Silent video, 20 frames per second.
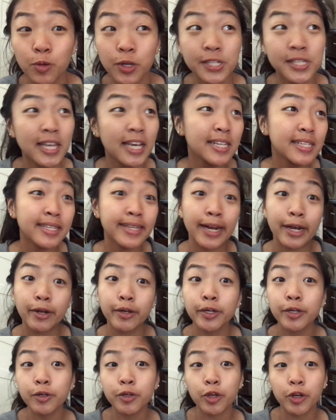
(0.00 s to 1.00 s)
worst case
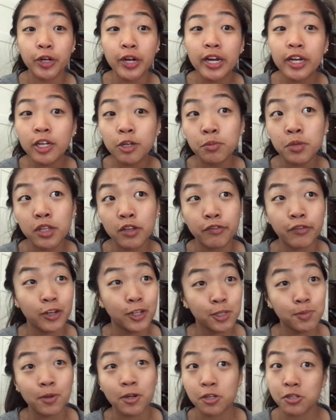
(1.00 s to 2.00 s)
scenario, you're not going to be the
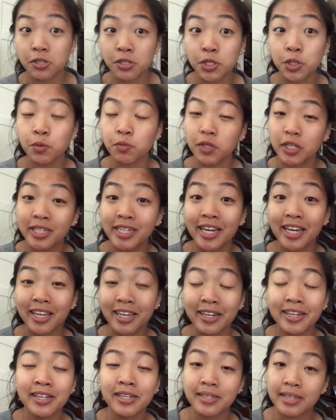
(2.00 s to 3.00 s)
first person to
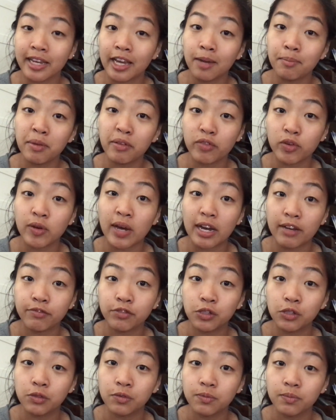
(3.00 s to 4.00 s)
retake an exam if you have
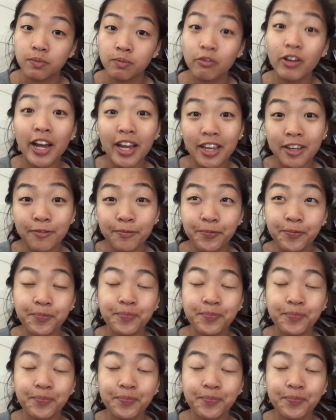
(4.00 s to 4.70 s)
to, right?